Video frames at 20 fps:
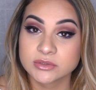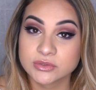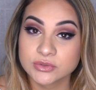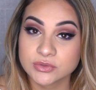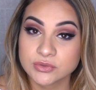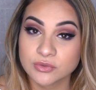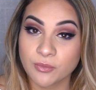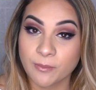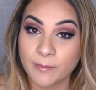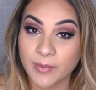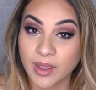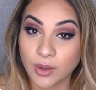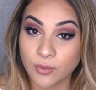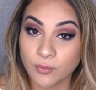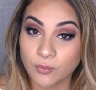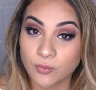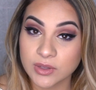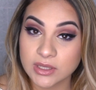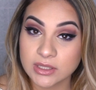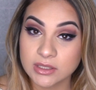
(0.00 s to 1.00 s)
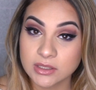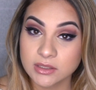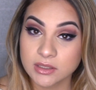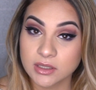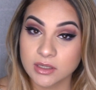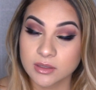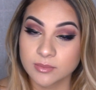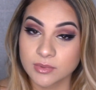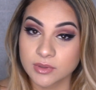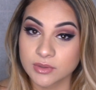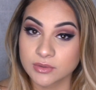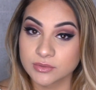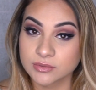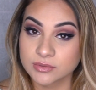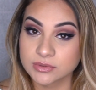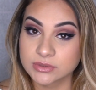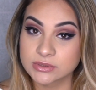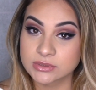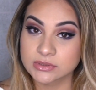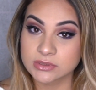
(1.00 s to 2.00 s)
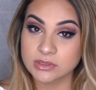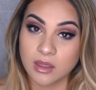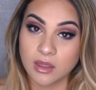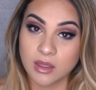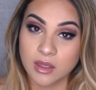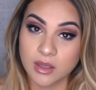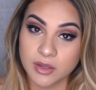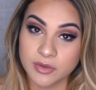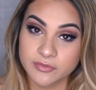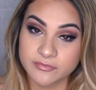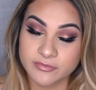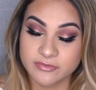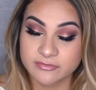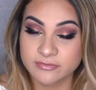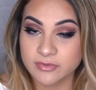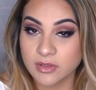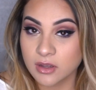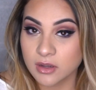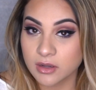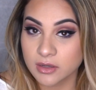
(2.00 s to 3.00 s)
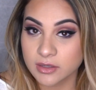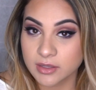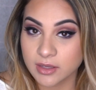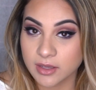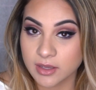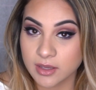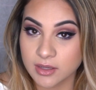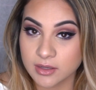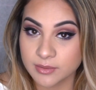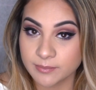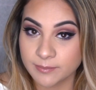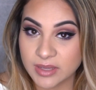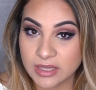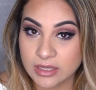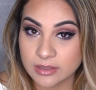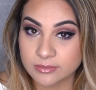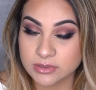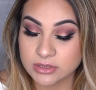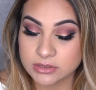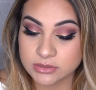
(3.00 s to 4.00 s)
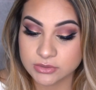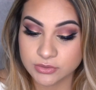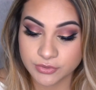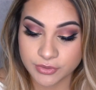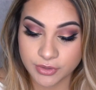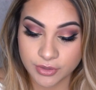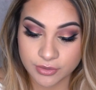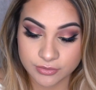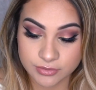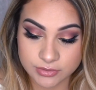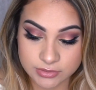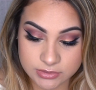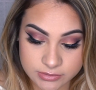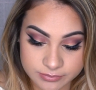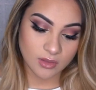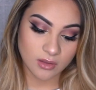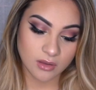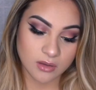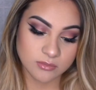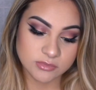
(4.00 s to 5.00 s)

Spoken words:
do my weekly uploads of a vlog and makeup tutorials.